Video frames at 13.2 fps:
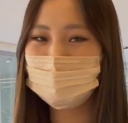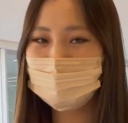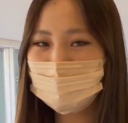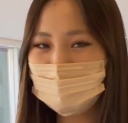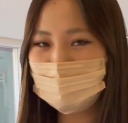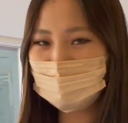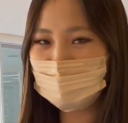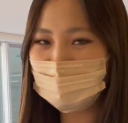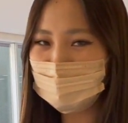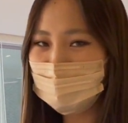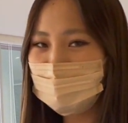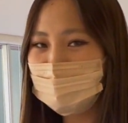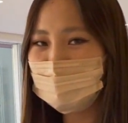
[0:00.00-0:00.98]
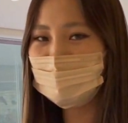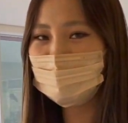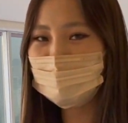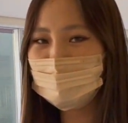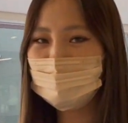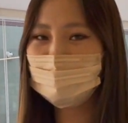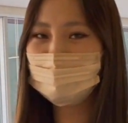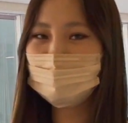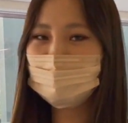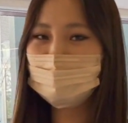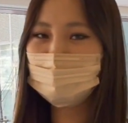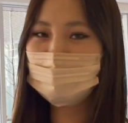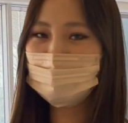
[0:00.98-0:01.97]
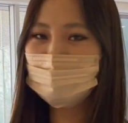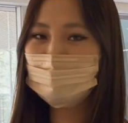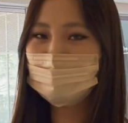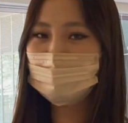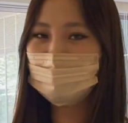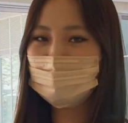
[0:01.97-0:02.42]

Where is your favorite place to study?